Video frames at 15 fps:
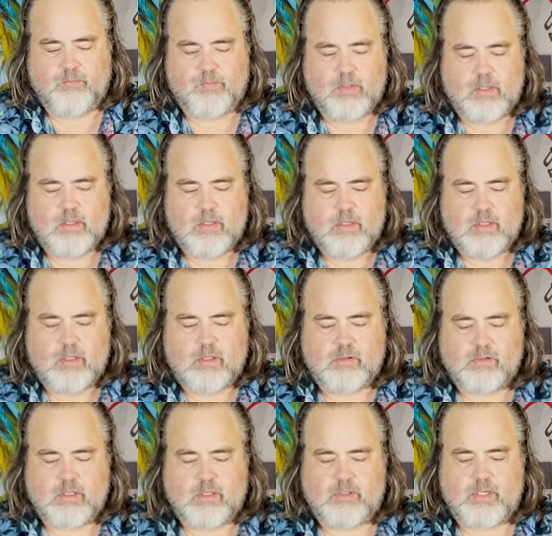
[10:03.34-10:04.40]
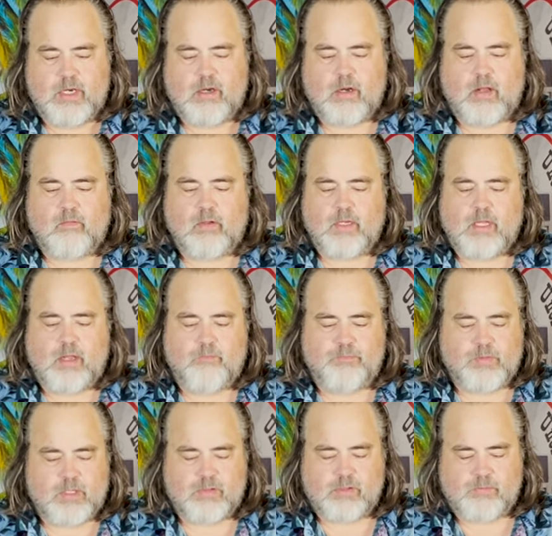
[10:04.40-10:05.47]
I'm just gonna tear it out. Look
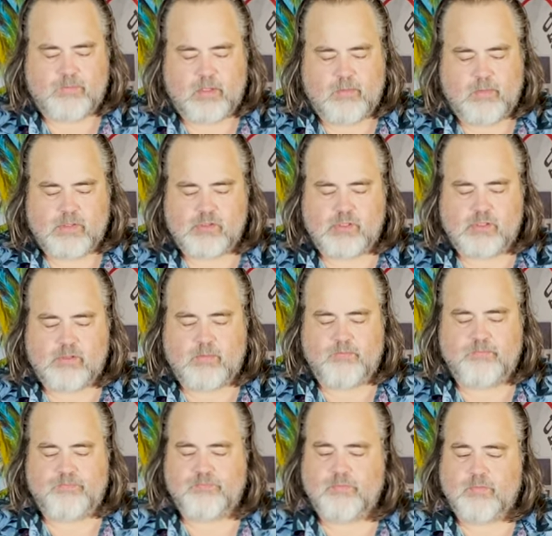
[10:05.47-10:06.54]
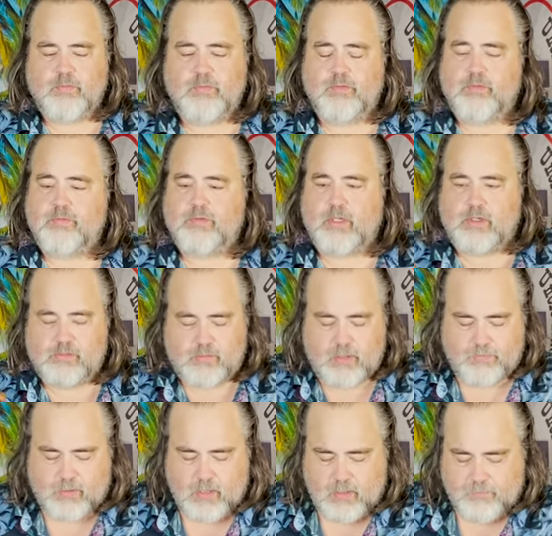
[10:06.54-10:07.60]
at that. It just pretty much just tears right
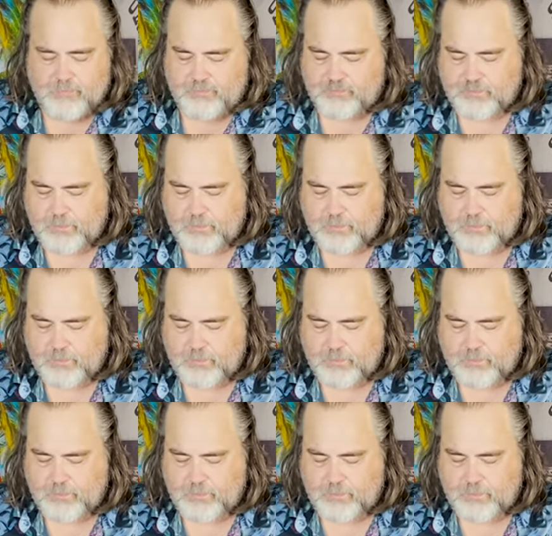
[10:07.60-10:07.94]
apart.